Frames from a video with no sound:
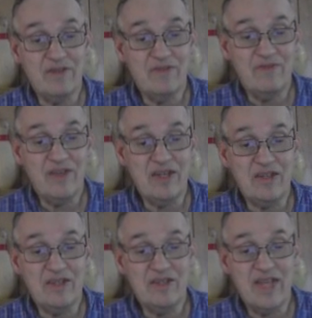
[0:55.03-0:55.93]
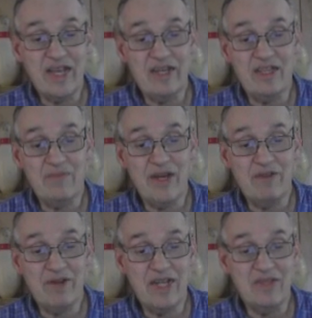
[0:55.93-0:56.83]
finished second in the
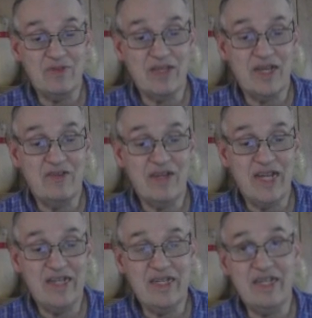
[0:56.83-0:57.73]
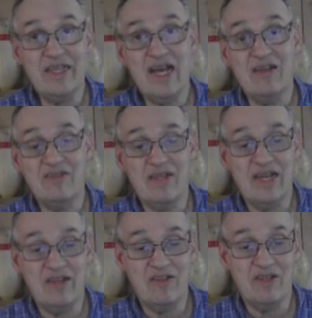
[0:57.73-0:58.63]
money race with
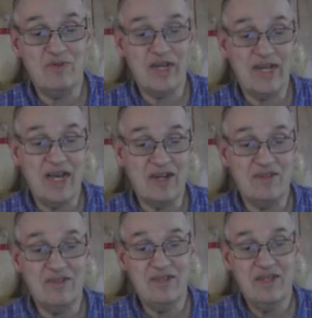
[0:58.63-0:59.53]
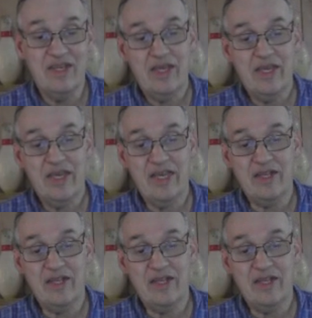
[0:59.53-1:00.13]
$118,920,